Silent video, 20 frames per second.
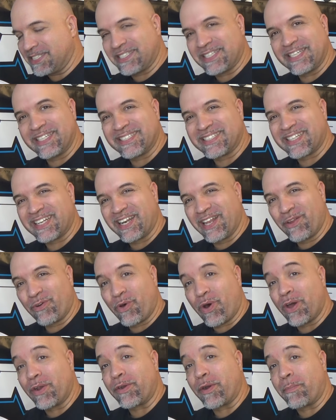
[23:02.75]
thing is a
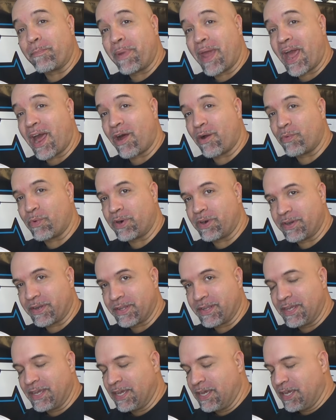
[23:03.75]
little underpowered
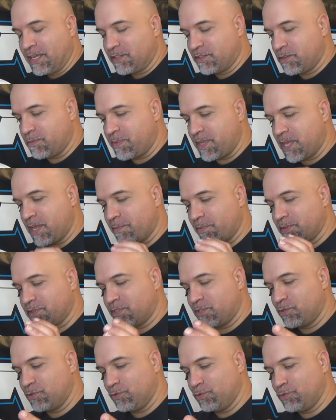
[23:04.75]
to be able
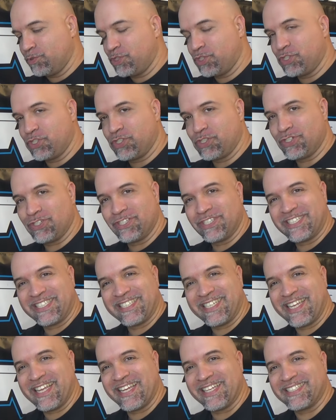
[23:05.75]
to
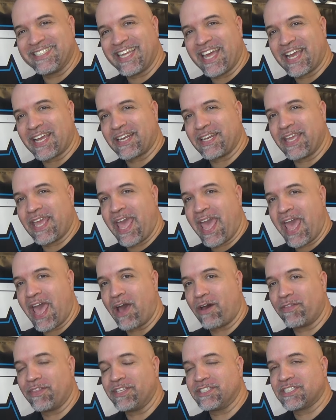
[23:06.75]
see exactly
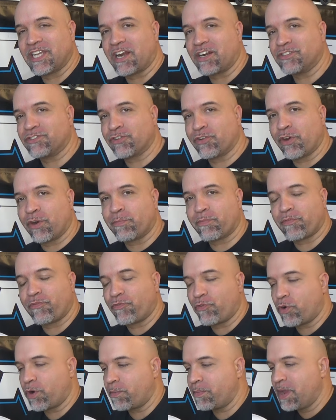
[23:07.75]
how these tires are going to
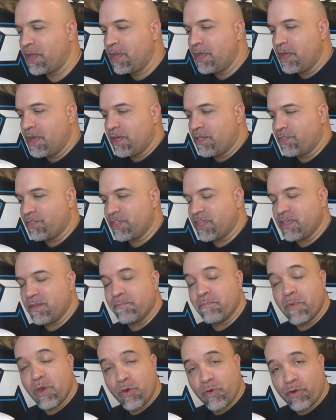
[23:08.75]
perform. The
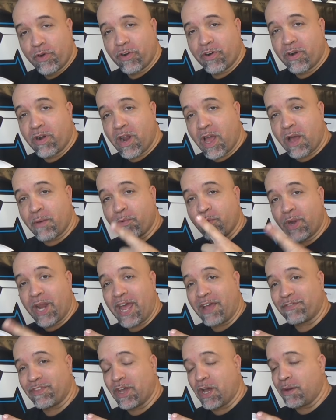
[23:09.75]
motor, I'm going to
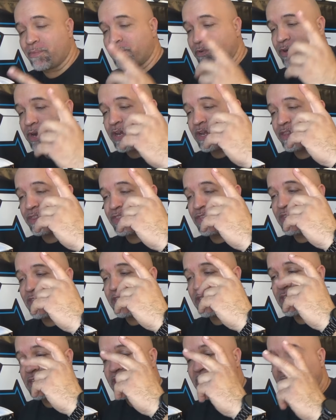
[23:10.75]
have to upgrade.
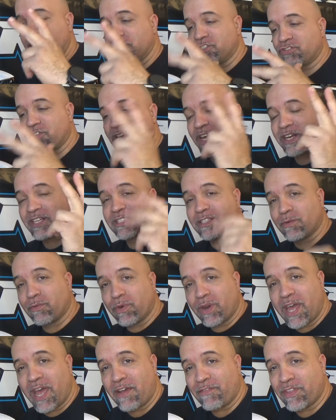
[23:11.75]
The electronics, I'm
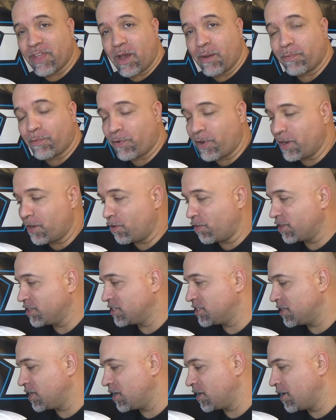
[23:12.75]
going to have to upgrade on
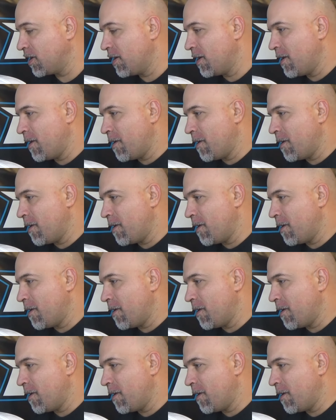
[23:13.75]
this thing.